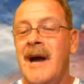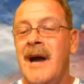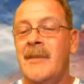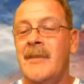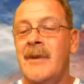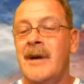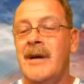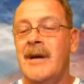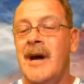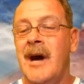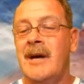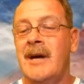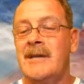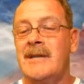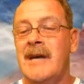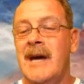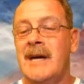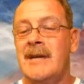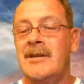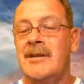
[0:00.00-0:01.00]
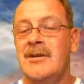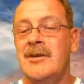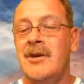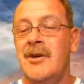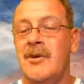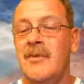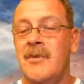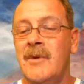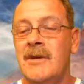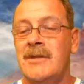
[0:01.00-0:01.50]
I'll be contacting
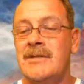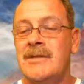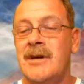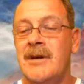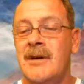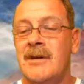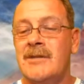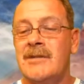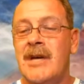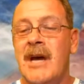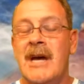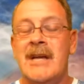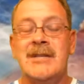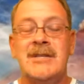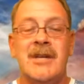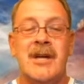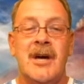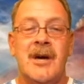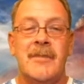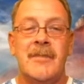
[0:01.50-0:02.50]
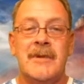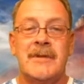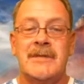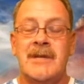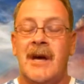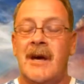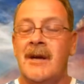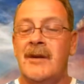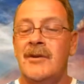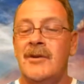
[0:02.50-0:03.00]
you. It's changing up.
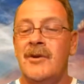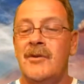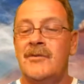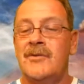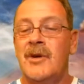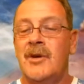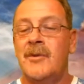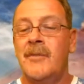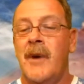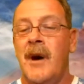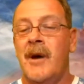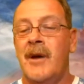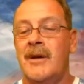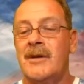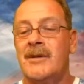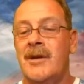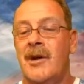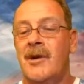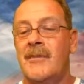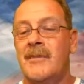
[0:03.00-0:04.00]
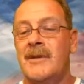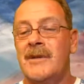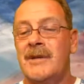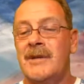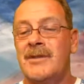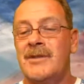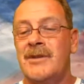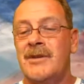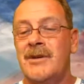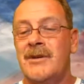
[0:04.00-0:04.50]
It's not a YouTube-only tournament
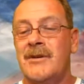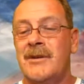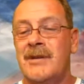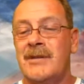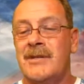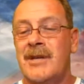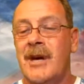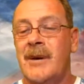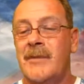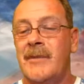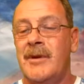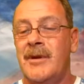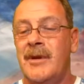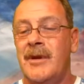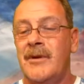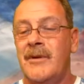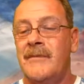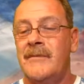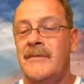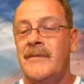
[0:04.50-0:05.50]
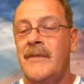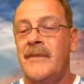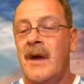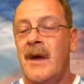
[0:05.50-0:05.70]
this coming year.